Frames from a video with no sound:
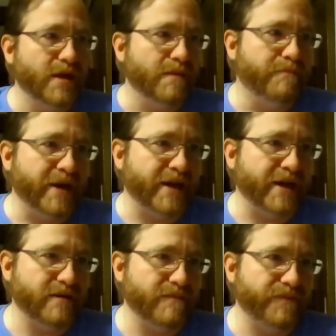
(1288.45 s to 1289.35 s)

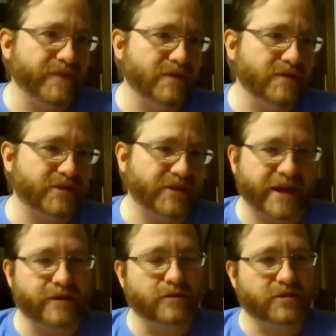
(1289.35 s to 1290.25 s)
But
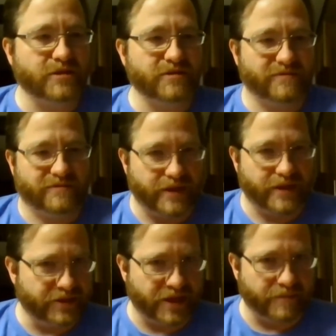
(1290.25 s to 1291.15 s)
Sanders
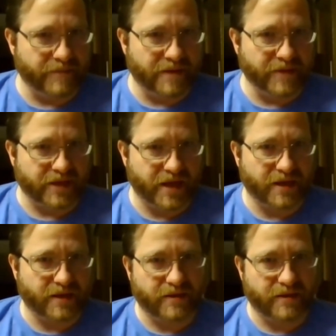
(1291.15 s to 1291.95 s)
is the amendment king.